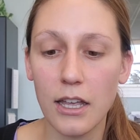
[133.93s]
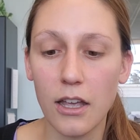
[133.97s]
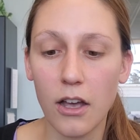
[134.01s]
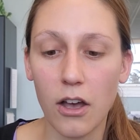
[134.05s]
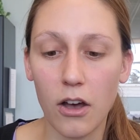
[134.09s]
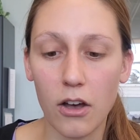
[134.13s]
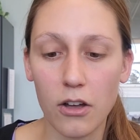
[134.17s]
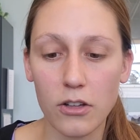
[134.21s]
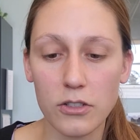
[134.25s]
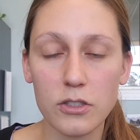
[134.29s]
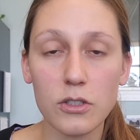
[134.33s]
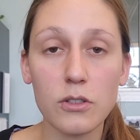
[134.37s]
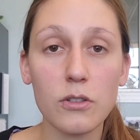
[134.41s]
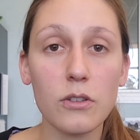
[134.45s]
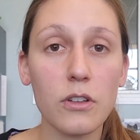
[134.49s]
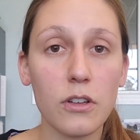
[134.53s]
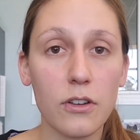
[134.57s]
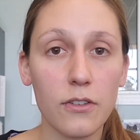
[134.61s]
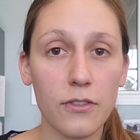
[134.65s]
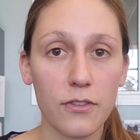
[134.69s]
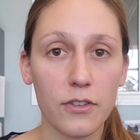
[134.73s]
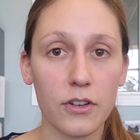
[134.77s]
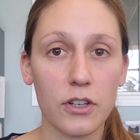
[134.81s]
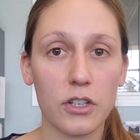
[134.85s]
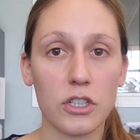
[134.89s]
Also look
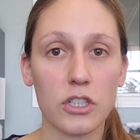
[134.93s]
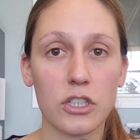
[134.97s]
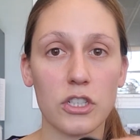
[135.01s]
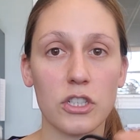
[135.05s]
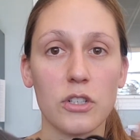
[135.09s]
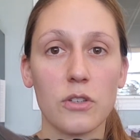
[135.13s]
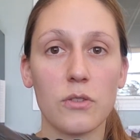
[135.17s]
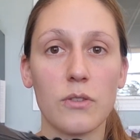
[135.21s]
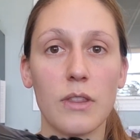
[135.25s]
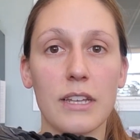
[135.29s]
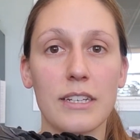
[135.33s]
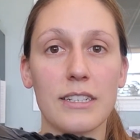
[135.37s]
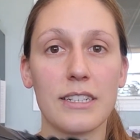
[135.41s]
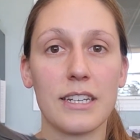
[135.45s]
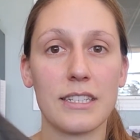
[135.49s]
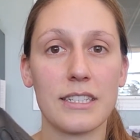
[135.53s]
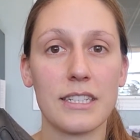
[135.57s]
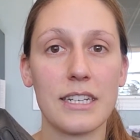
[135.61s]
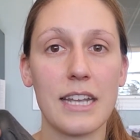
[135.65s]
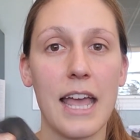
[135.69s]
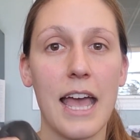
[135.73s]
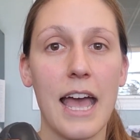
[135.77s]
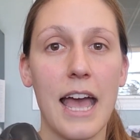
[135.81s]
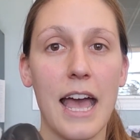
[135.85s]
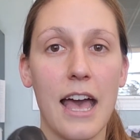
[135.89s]
for a shoe that doesn't
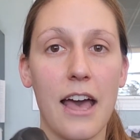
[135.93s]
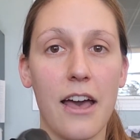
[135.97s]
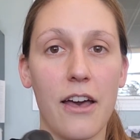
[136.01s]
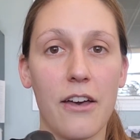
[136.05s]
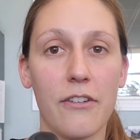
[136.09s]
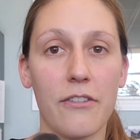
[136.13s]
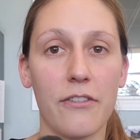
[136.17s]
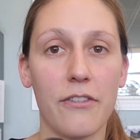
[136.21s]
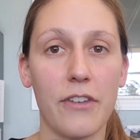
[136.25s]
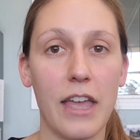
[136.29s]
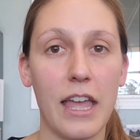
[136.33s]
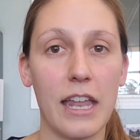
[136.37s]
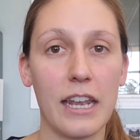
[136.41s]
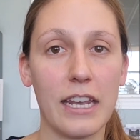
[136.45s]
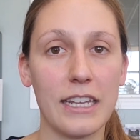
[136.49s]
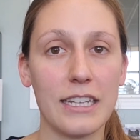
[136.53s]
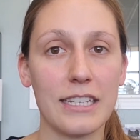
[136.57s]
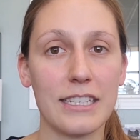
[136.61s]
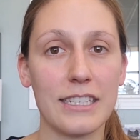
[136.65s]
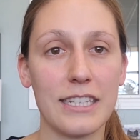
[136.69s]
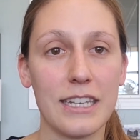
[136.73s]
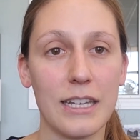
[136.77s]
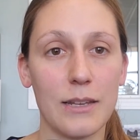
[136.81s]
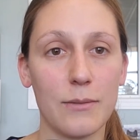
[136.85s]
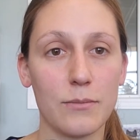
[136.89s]
have any
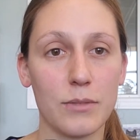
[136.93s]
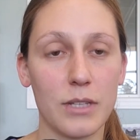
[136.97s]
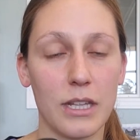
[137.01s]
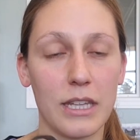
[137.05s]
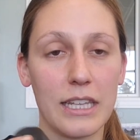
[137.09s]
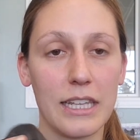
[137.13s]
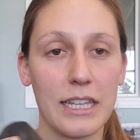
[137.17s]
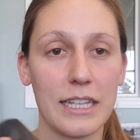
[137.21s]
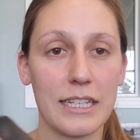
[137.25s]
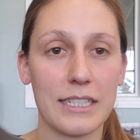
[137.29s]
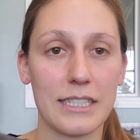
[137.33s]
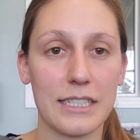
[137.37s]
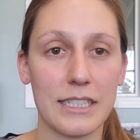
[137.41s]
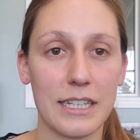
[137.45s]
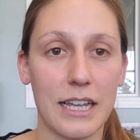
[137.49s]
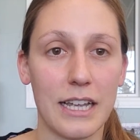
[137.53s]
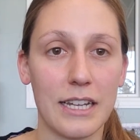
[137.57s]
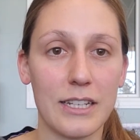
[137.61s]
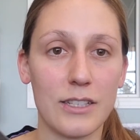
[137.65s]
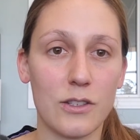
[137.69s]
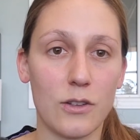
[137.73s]
seams on the inside.